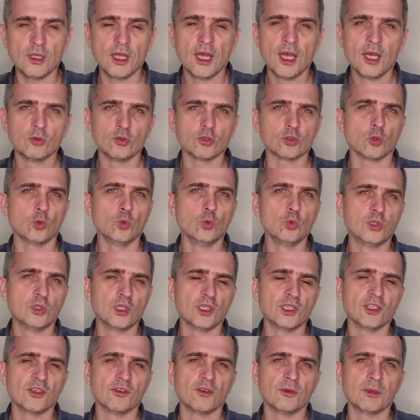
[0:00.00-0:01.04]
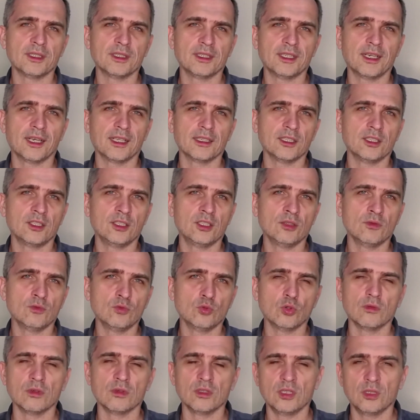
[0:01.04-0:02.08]
And I'll try to rest.
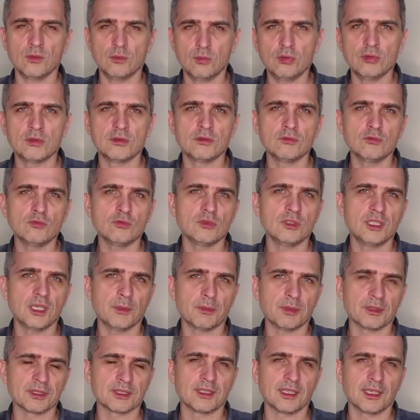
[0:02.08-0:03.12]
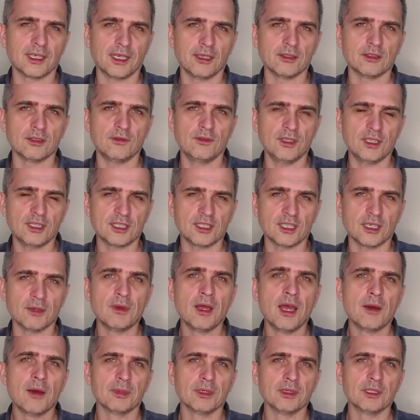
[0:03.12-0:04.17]
That's it, that's
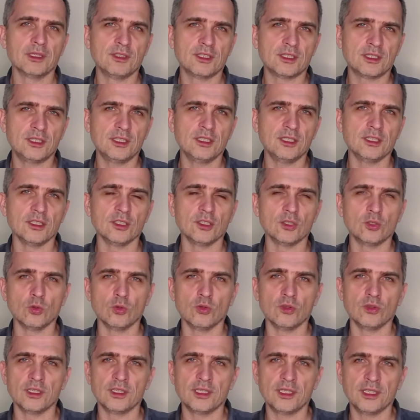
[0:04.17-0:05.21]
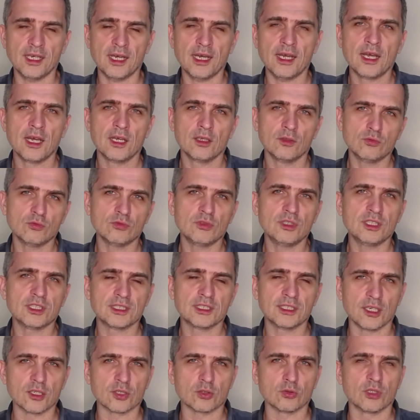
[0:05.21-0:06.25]
all for now.
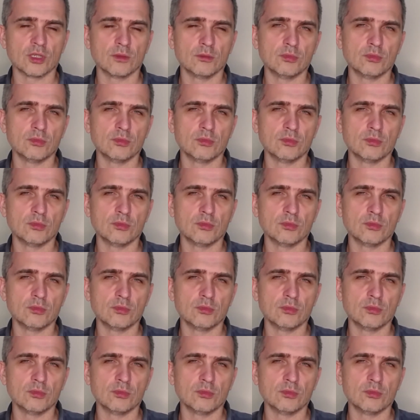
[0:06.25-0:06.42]
Goodbye.